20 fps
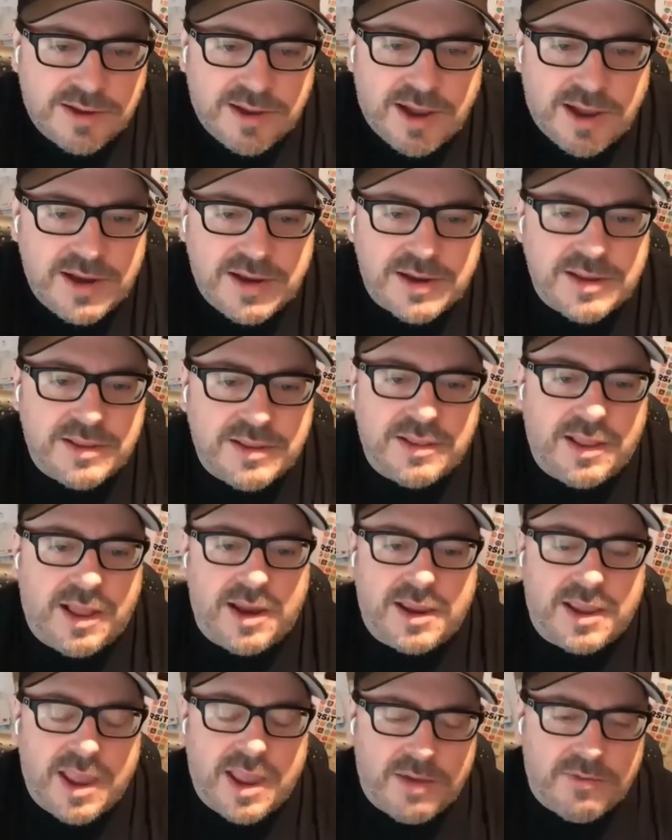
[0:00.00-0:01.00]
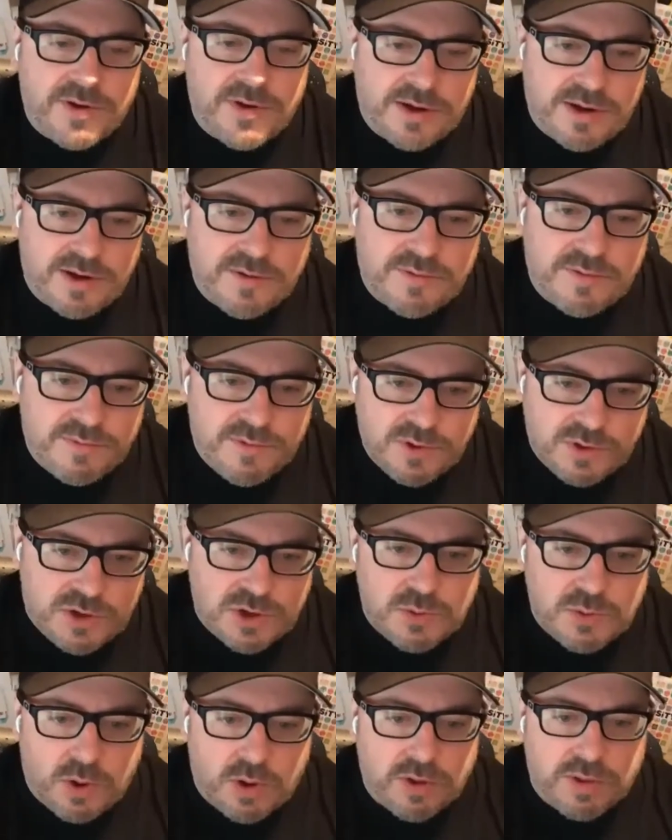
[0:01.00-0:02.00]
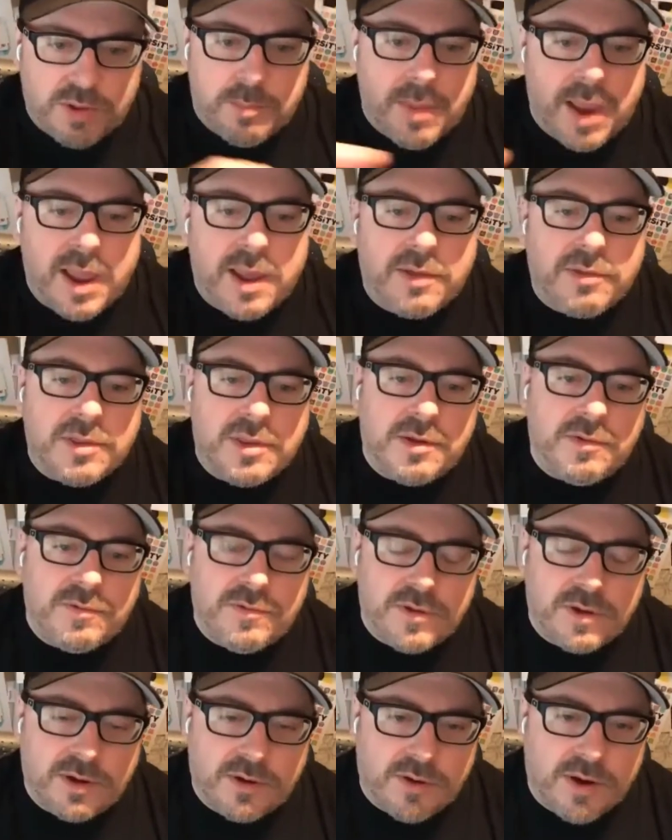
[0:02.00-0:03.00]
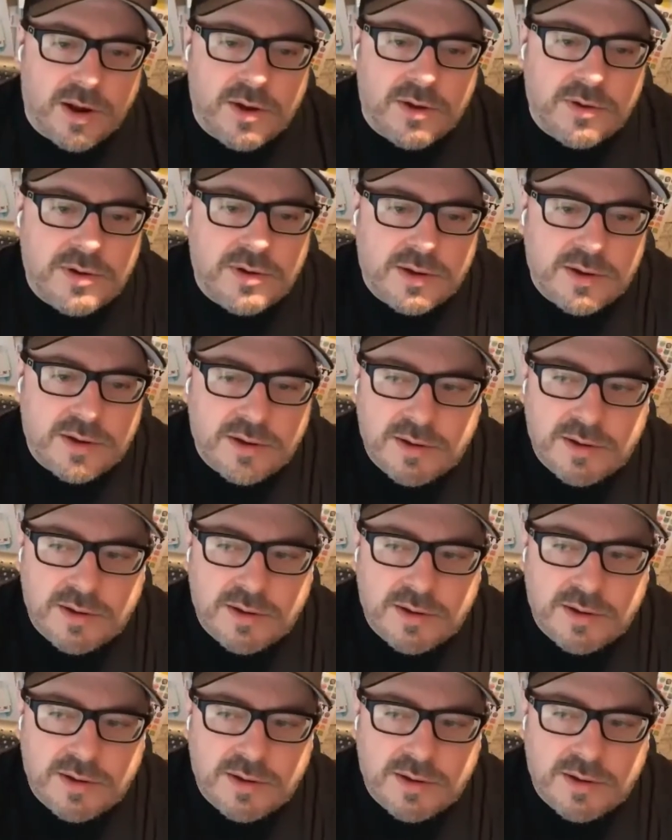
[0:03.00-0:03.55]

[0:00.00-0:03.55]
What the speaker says: I didn't like having to do all the math to figure out